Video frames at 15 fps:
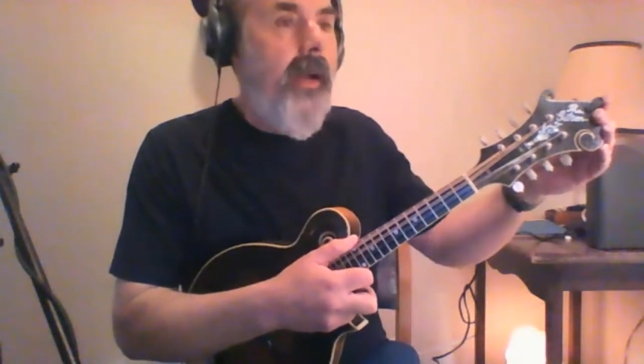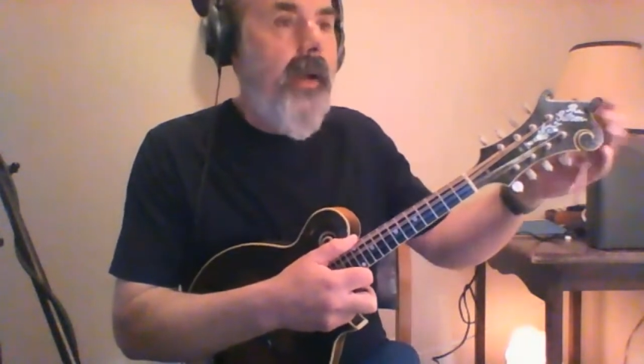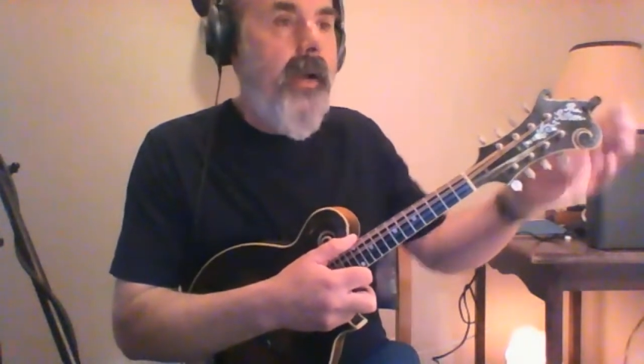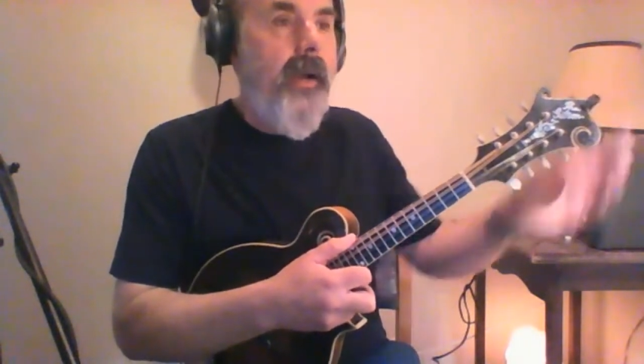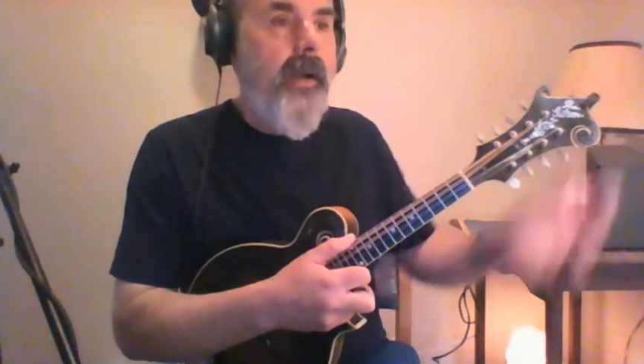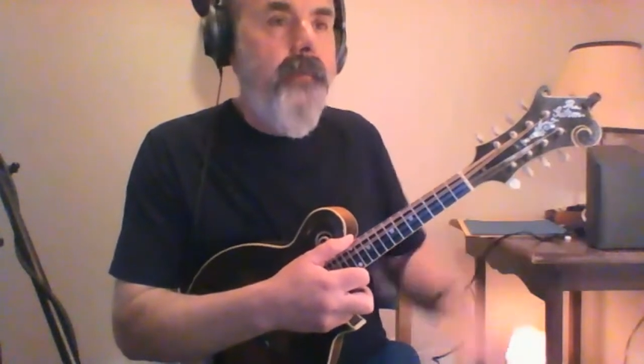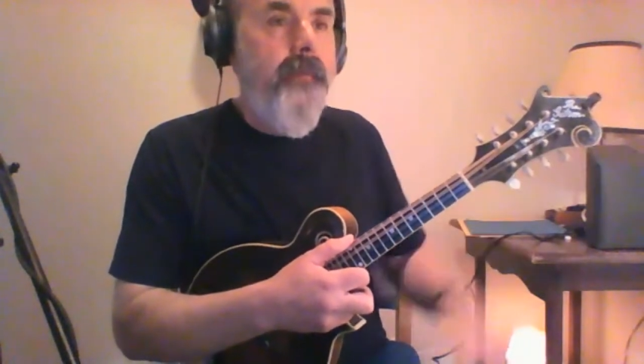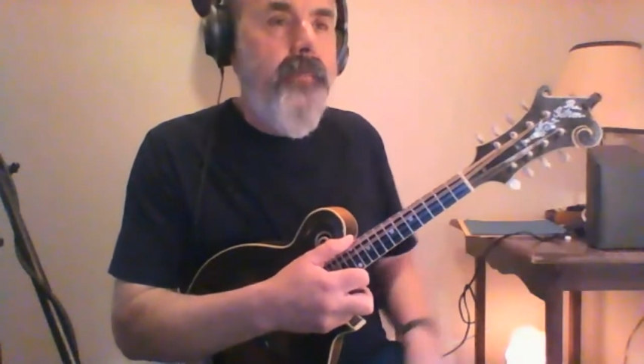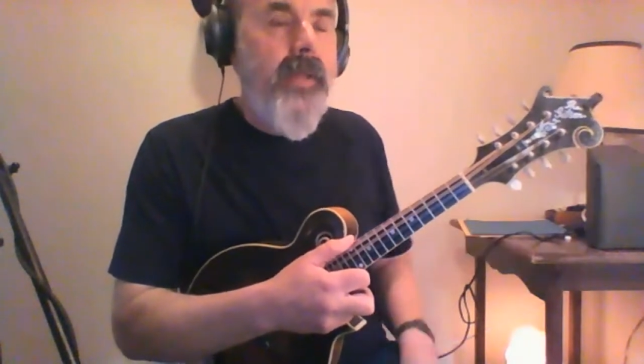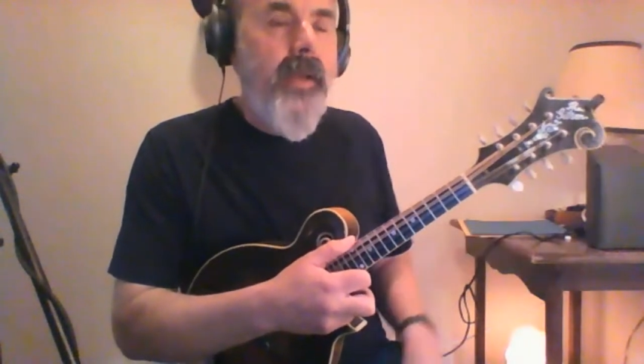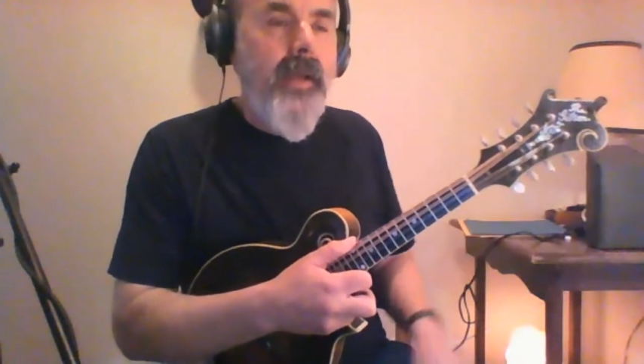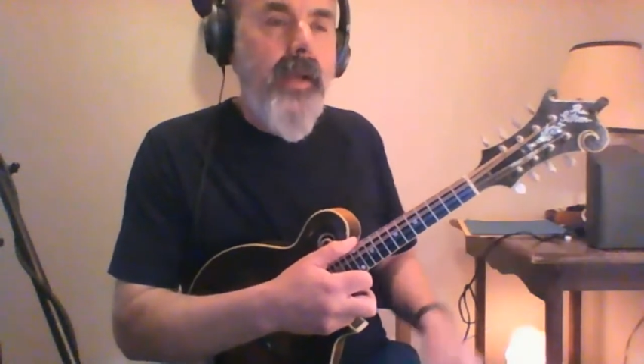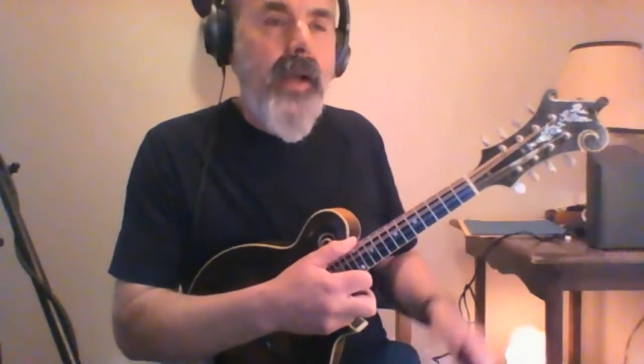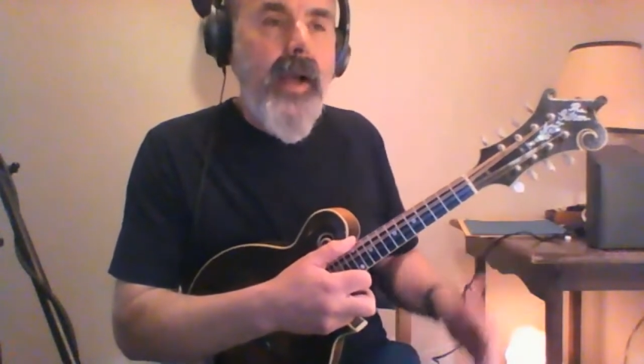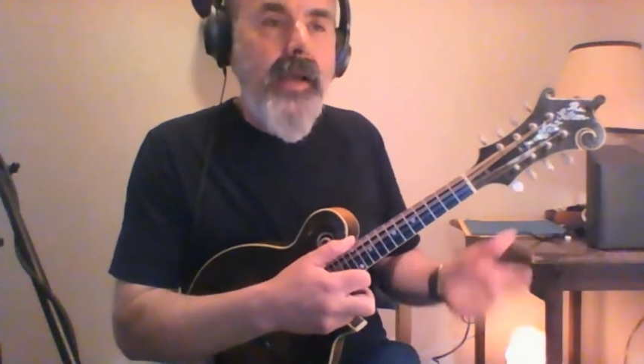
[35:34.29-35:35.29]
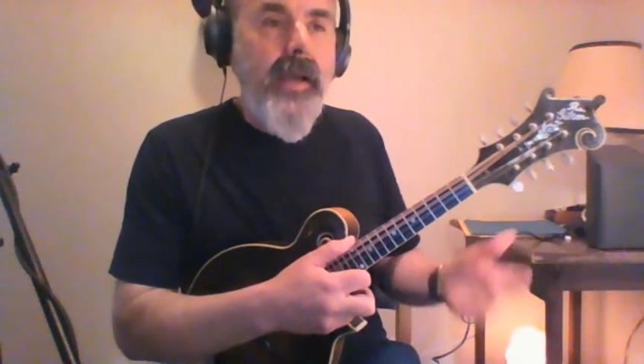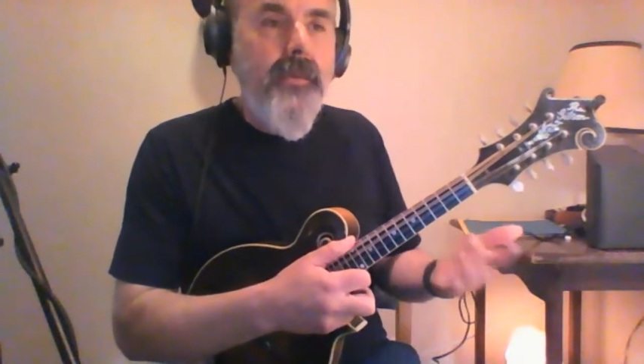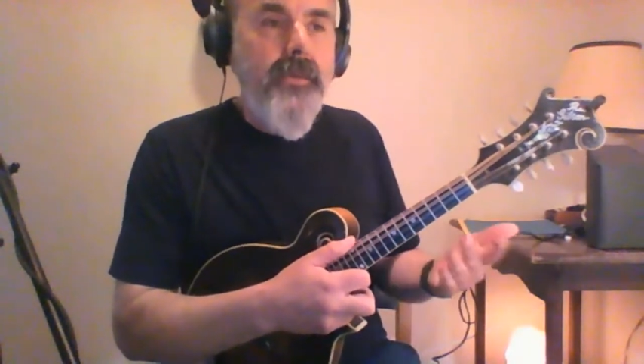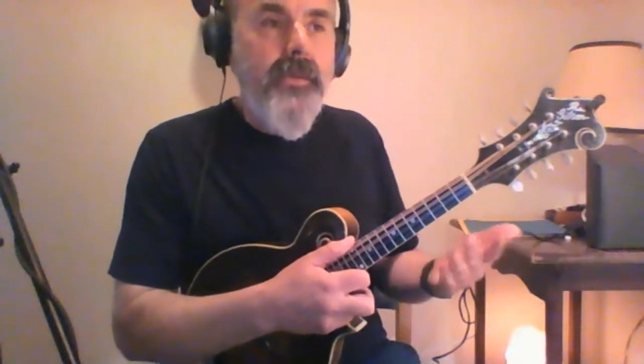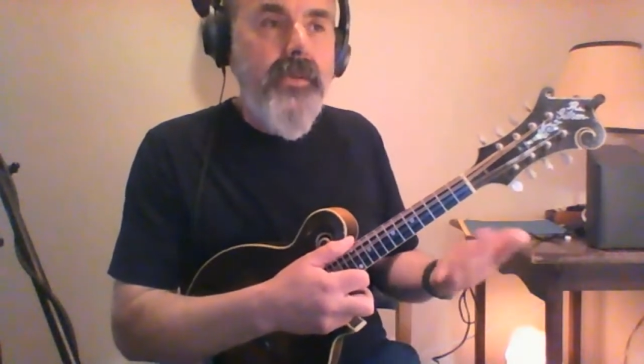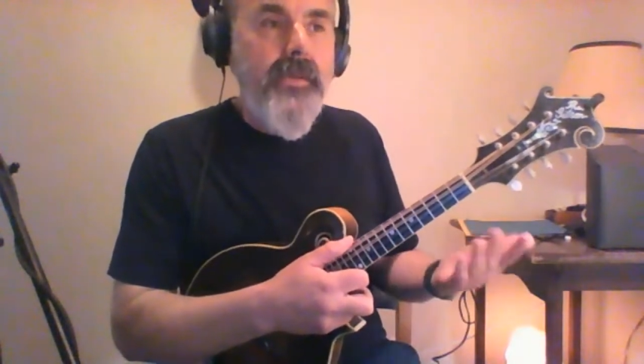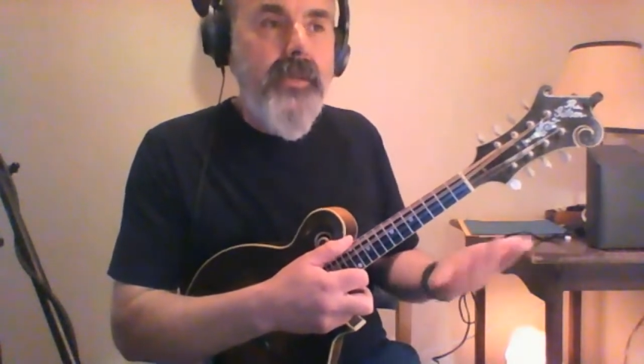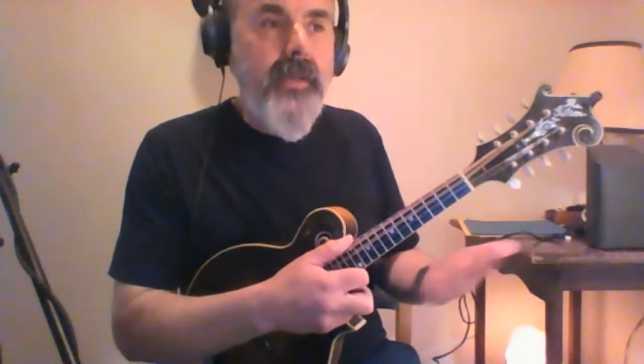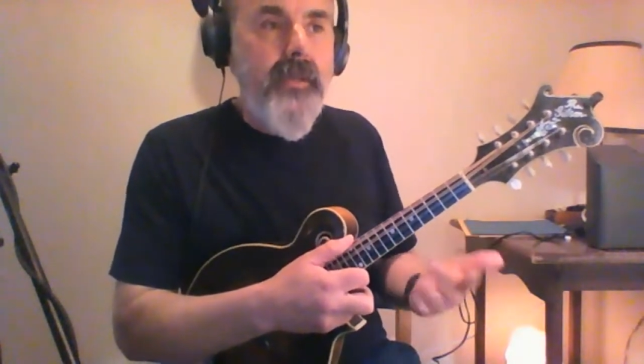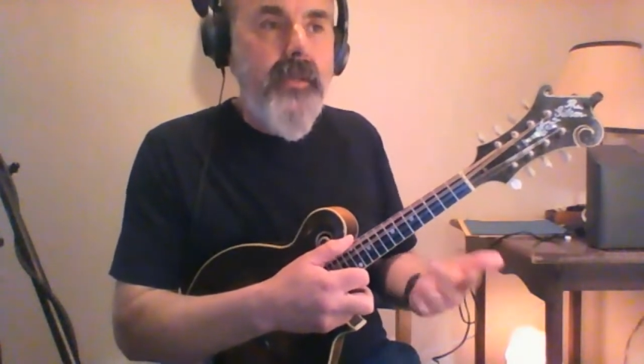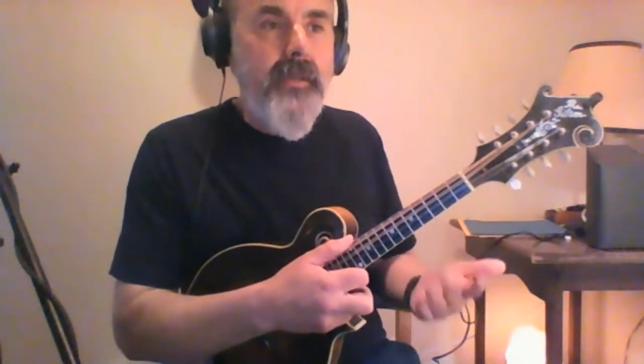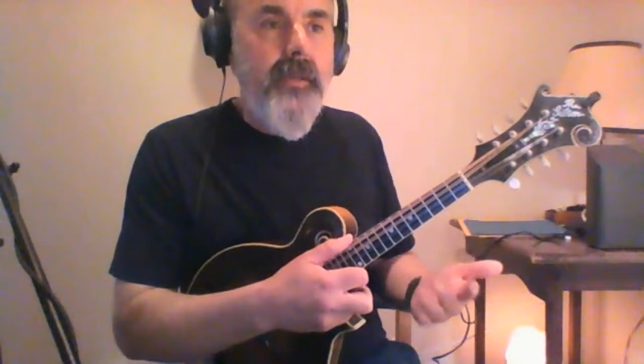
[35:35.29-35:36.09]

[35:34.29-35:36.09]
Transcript: Um, I don't stick